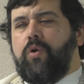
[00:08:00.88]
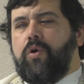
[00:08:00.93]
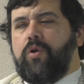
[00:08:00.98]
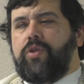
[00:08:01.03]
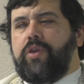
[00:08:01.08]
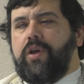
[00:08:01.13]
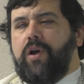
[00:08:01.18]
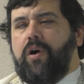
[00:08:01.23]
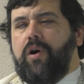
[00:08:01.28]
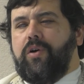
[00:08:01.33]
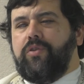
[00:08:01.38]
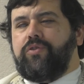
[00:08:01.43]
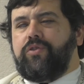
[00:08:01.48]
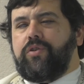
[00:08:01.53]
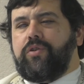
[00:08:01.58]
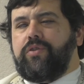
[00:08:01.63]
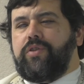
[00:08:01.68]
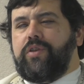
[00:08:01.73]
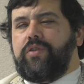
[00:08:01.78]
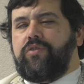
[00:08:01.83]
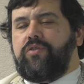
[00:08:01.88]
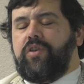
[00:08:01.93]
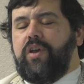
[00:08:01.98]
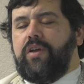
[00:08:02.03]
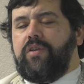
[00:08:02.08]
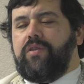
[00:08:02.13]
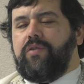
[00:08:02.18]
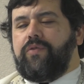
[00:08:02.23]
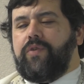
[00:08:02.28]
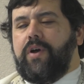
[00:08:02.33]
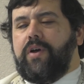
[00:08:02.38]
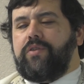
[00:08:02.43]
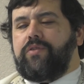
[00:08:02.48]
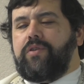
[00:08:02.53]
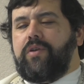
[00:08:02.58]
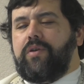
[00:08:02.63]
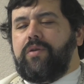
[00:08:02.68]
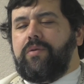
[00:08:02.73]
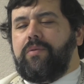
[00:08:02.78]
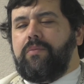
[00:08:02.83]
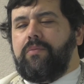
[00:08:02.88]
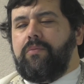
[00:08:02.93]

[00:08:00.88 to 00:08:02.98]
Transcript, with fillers: or the altar that sanctifies it?